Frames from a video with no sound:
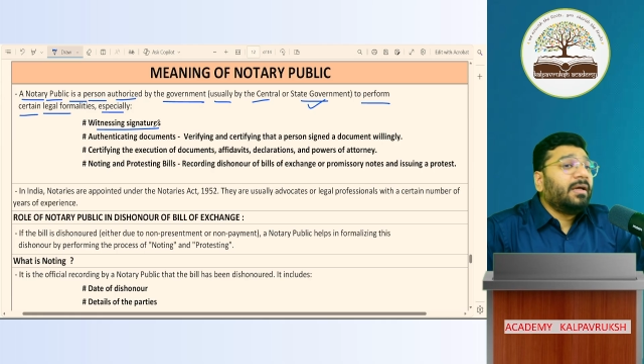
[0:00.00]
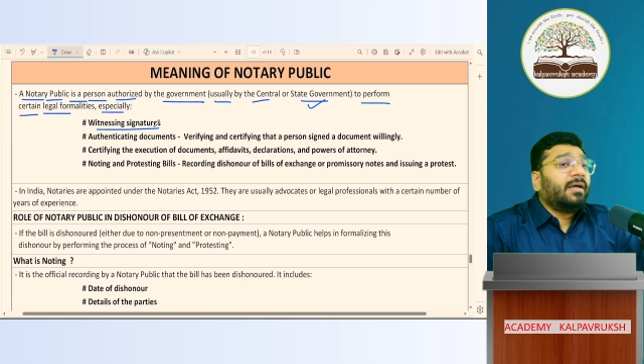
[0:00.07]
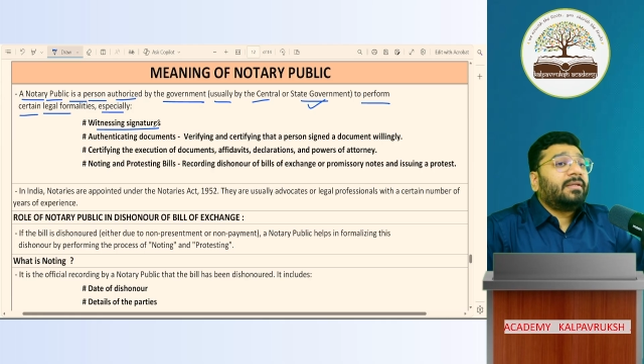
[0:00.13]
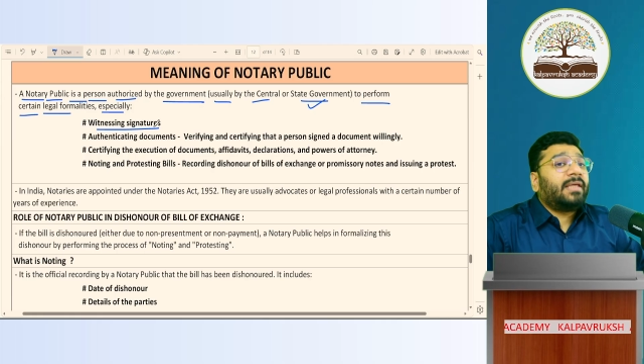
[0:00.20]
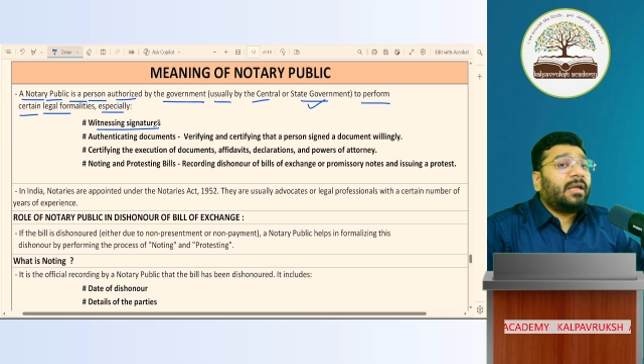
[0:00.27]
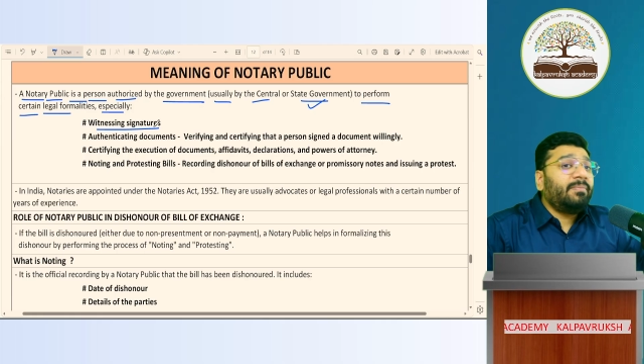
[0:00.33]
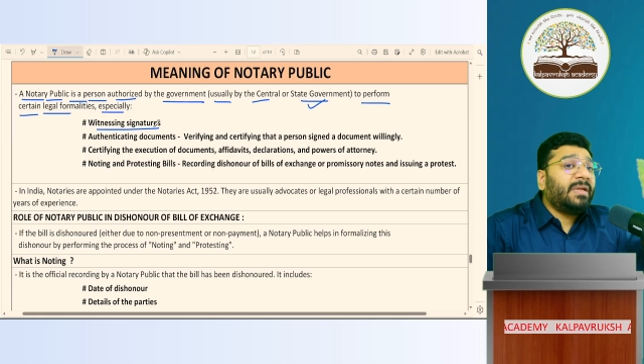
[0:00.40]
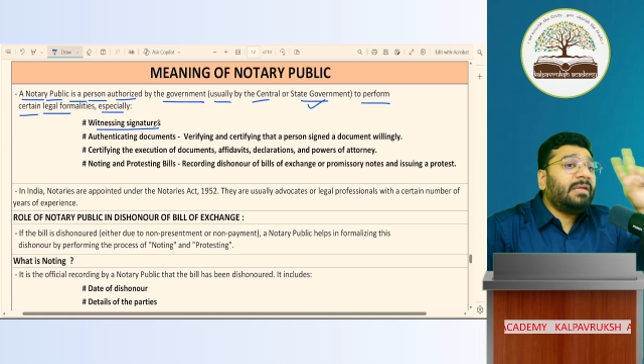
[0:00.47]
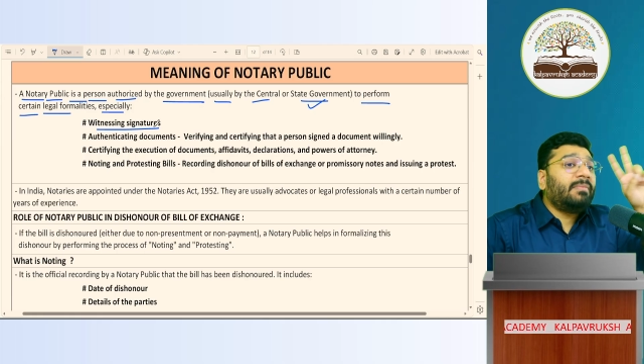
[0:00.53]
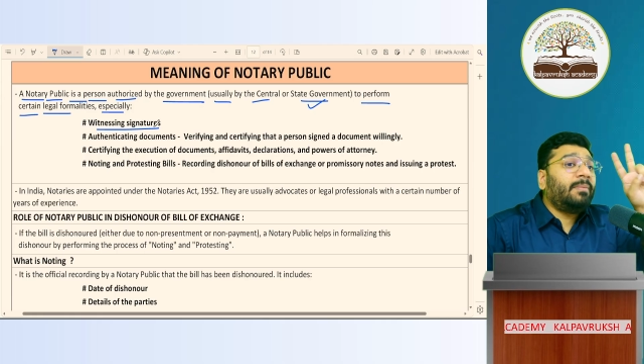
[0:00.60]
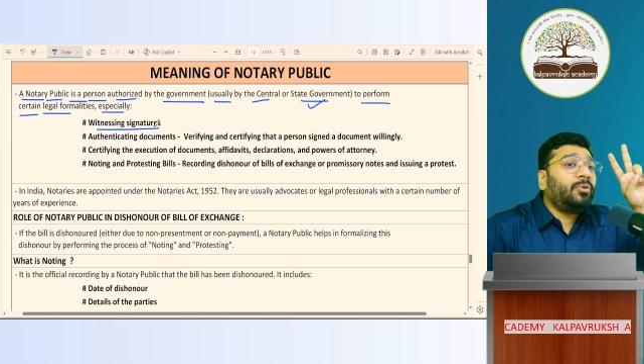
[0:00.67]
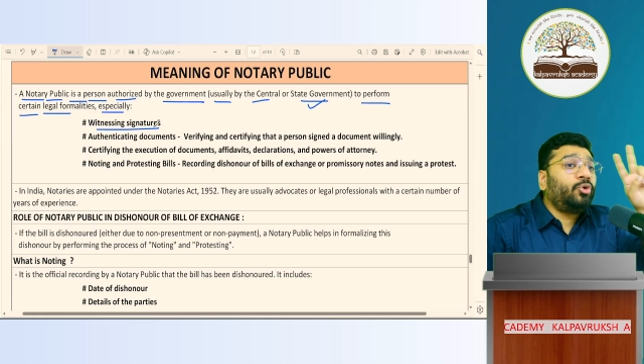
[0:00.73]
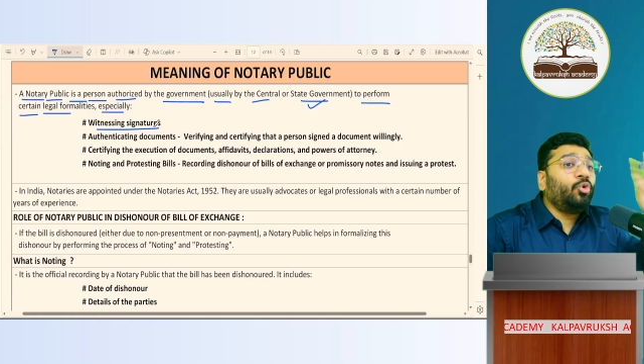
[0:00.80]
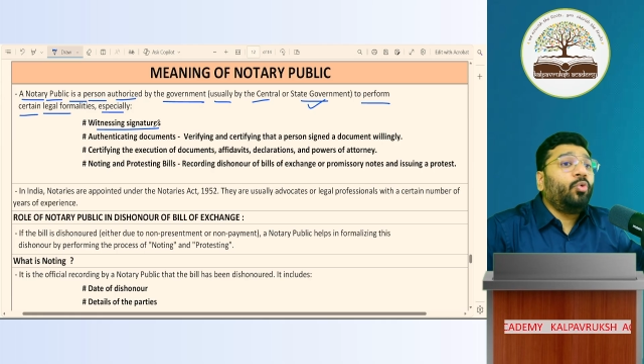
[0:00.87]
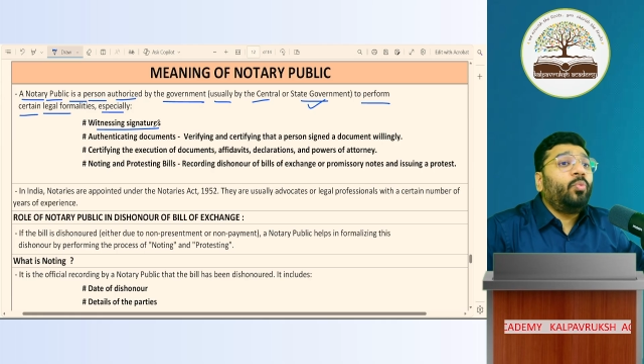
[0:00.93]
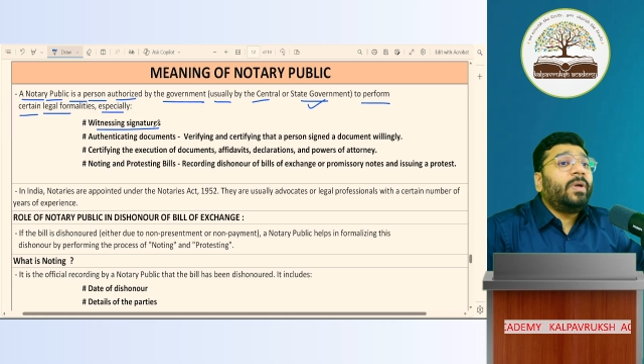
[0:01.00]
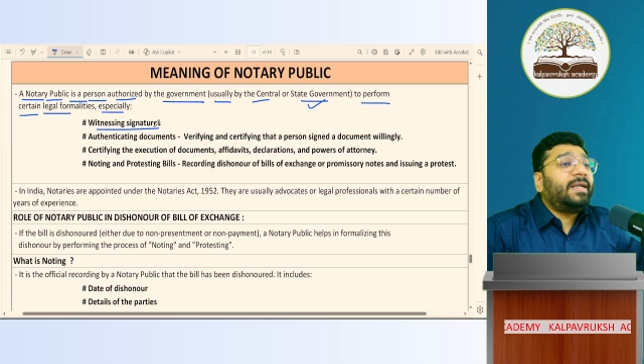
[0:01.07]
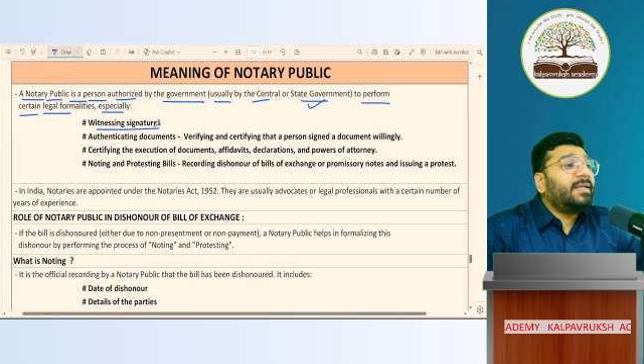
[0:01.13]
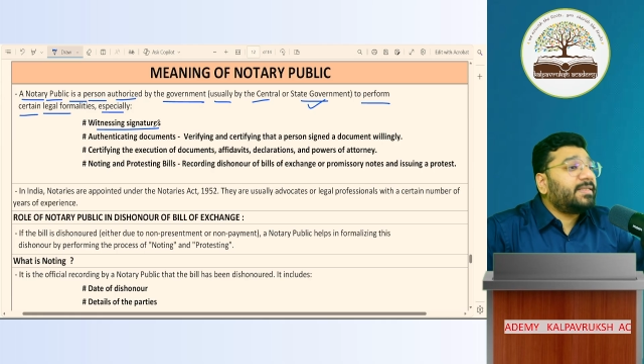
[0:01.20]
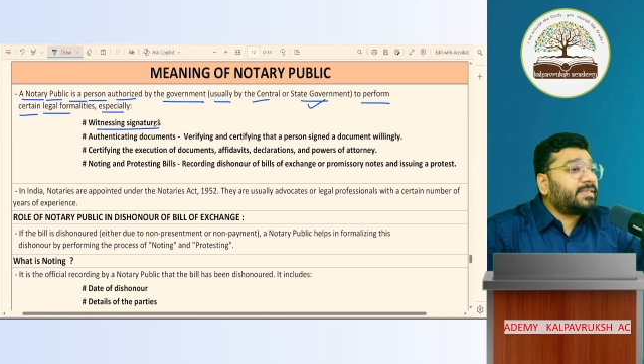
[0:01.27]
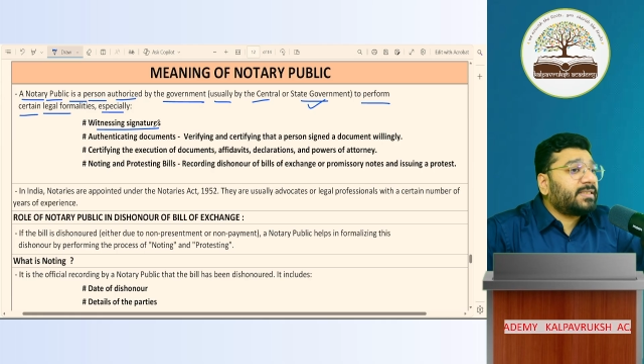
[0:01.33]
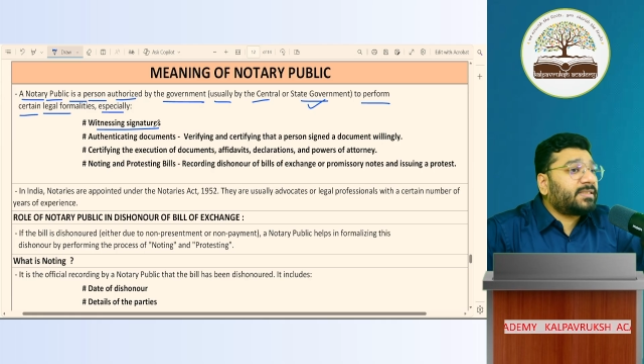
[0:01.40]
there are minimum 2
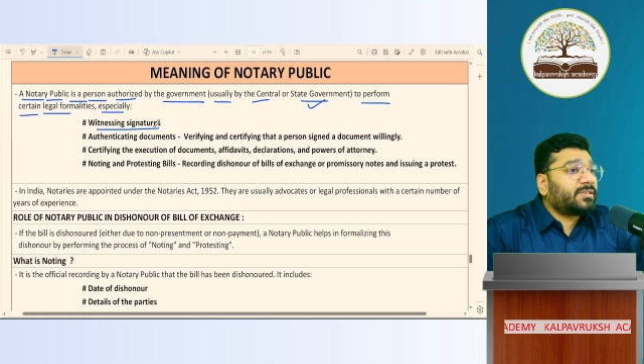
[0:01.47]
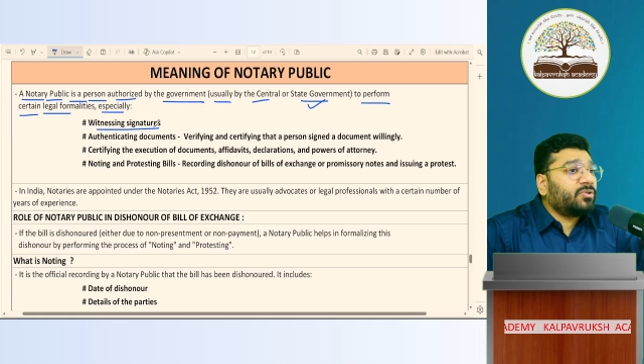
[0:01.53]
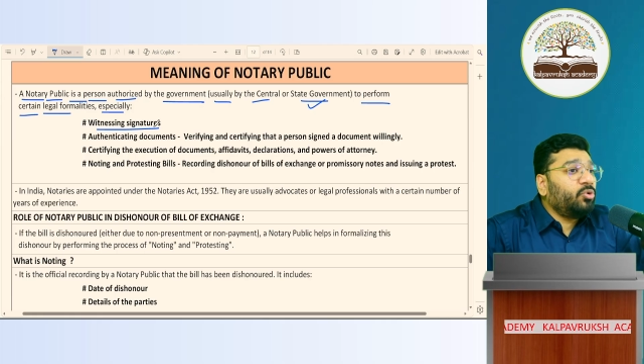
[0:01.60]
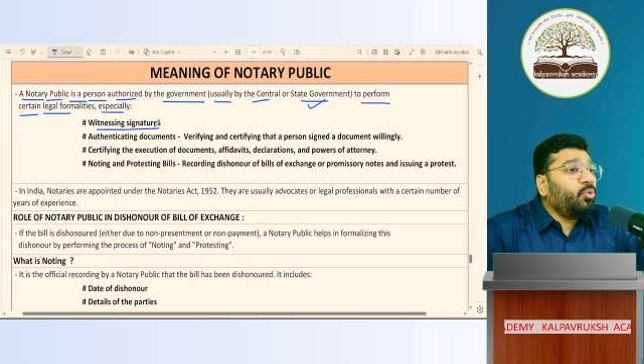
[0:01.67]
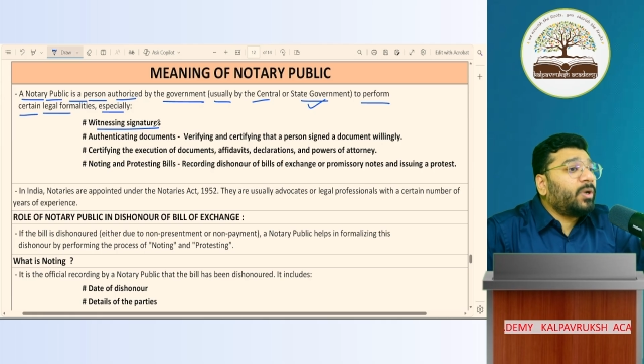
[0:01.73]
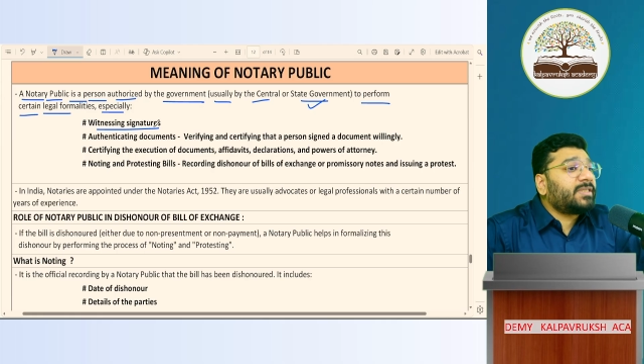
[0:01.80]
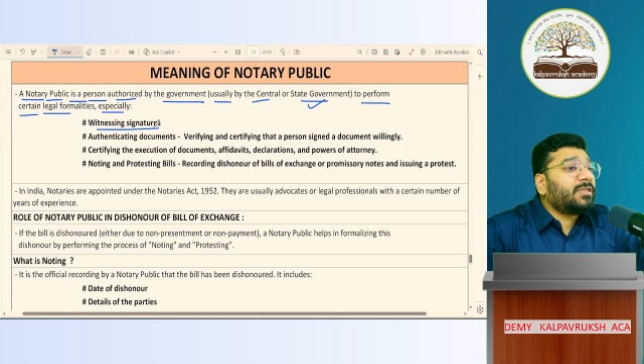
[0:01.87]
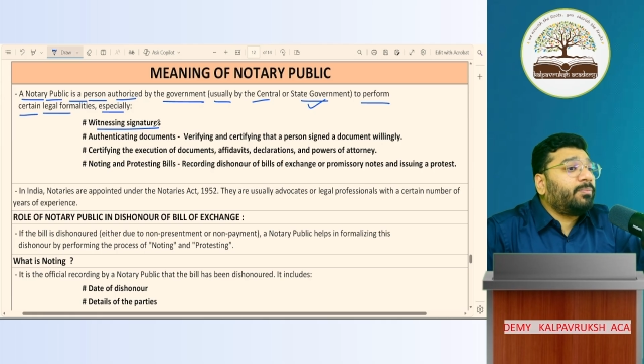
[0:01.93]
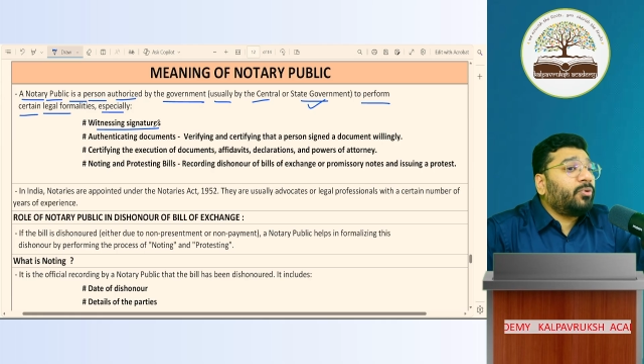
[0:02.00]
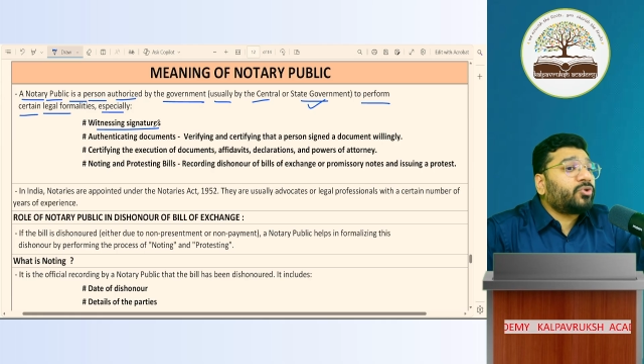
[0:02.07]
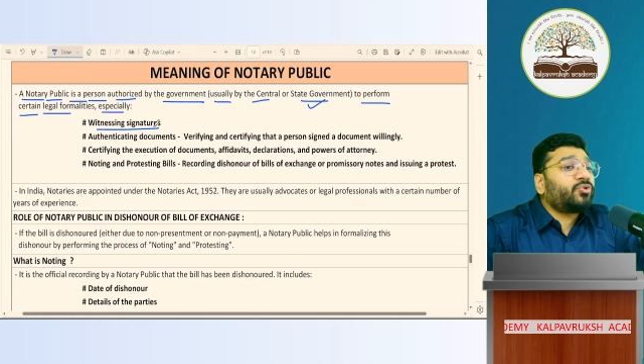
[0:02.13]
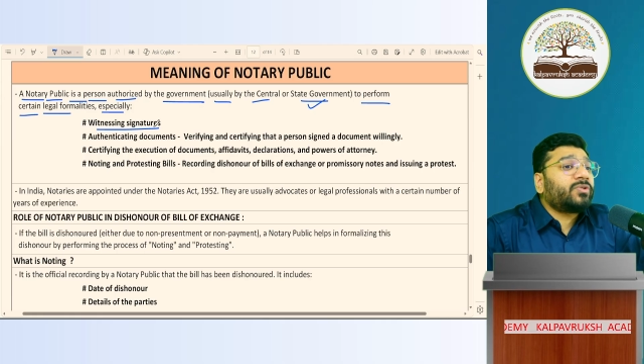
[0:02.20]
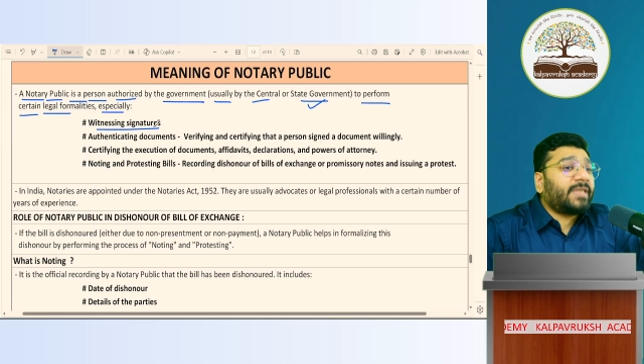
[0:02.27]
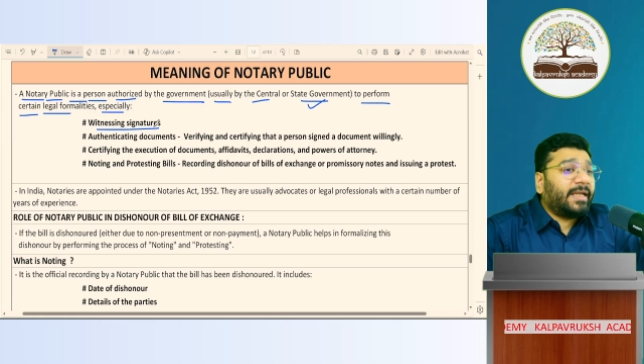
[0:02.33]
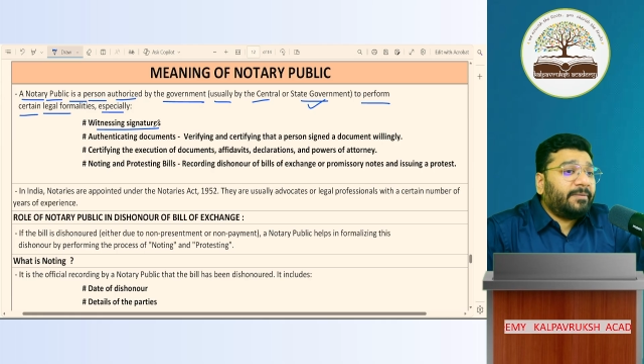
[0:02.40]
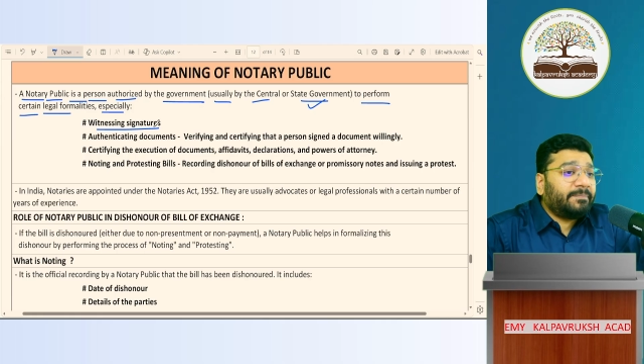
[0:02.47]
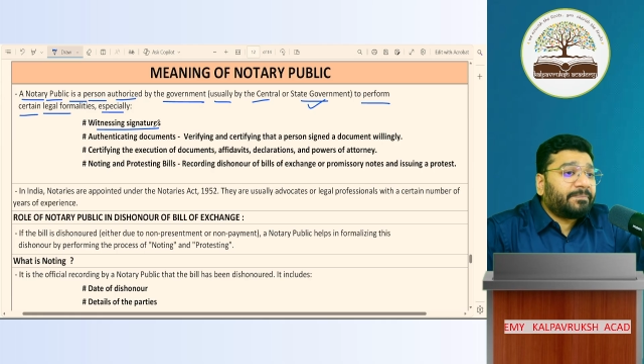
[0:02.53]
witnesses who are supposed to sign.